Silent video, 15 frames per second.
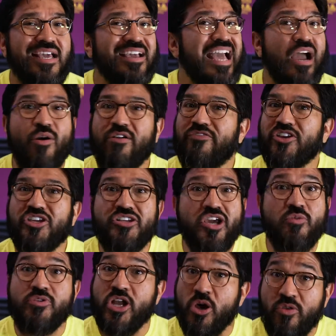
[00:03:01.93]
However, you
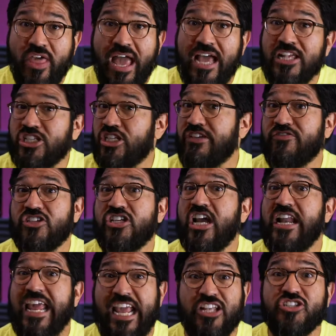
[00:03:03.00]
don't know that, so you just got
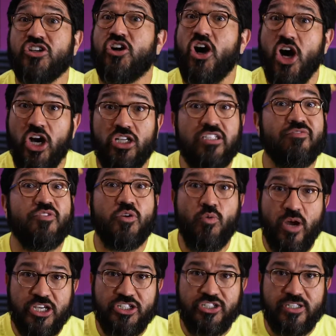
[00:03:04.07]
to answer all of the
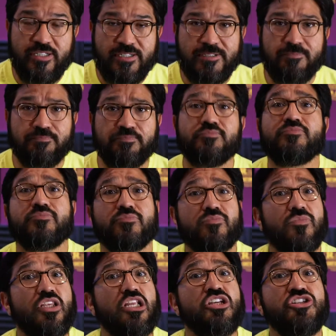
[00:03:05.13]
questions.
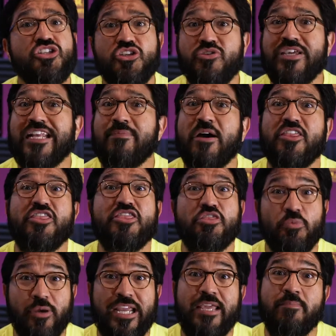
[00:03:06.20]
So you get about
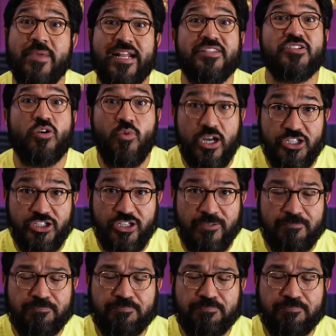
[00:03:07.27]
3 minutes a question.